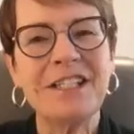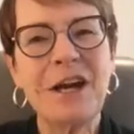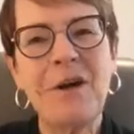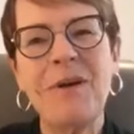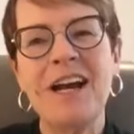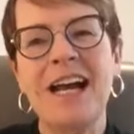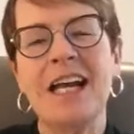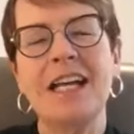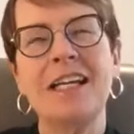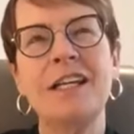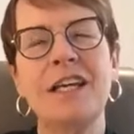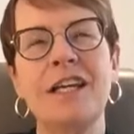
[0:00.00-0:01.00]
So,
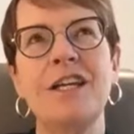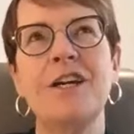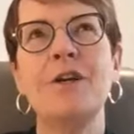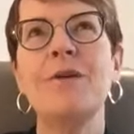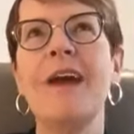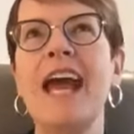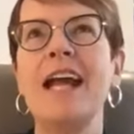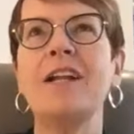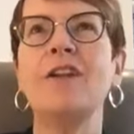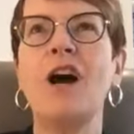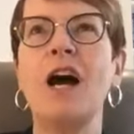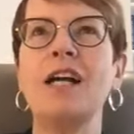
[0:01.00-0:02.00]
you had a
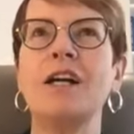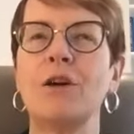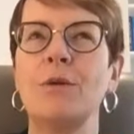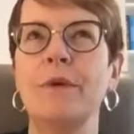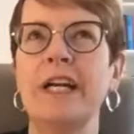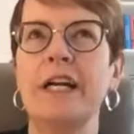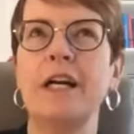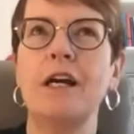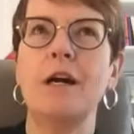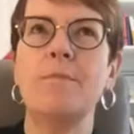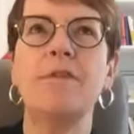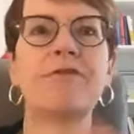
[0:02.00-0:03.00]
long
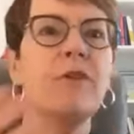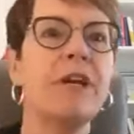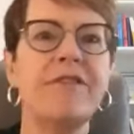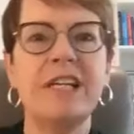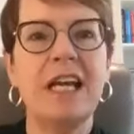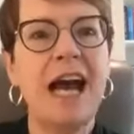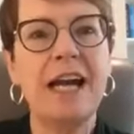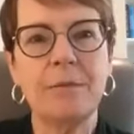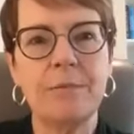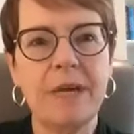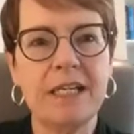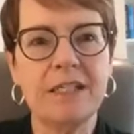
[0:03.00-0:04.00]
career before you even got your
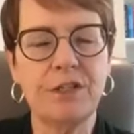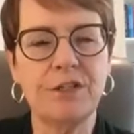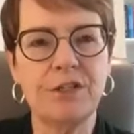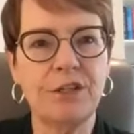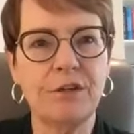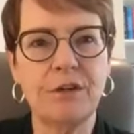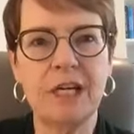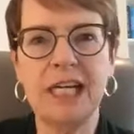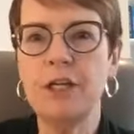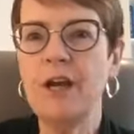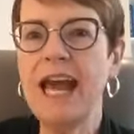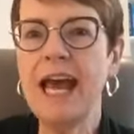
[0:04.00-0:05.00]
master's degree.
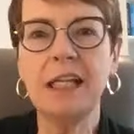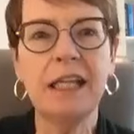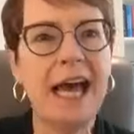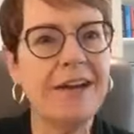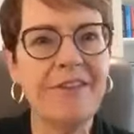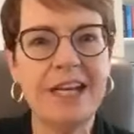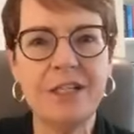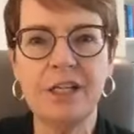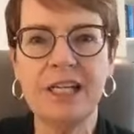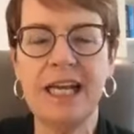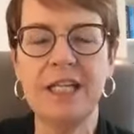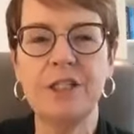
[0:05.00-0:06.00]
You had a lot of
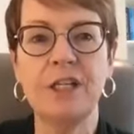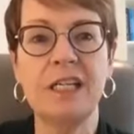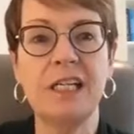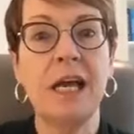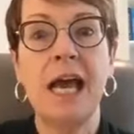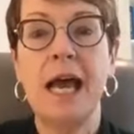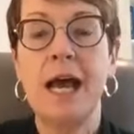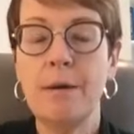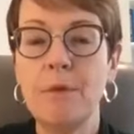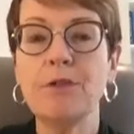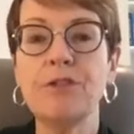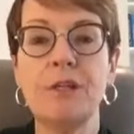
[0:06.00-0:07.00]
education, and
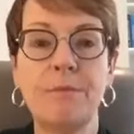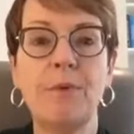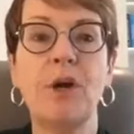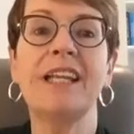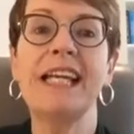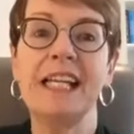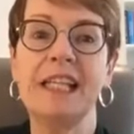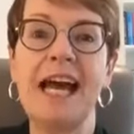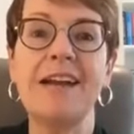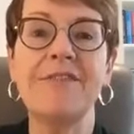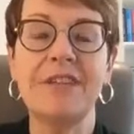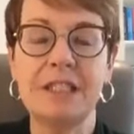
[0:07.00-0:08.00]
most importantly, a lot
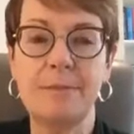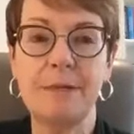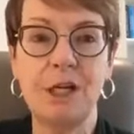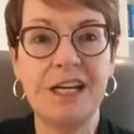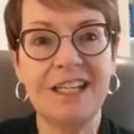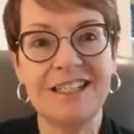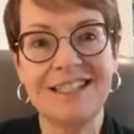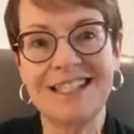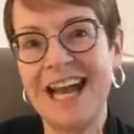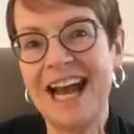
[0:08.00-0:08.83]
of experience.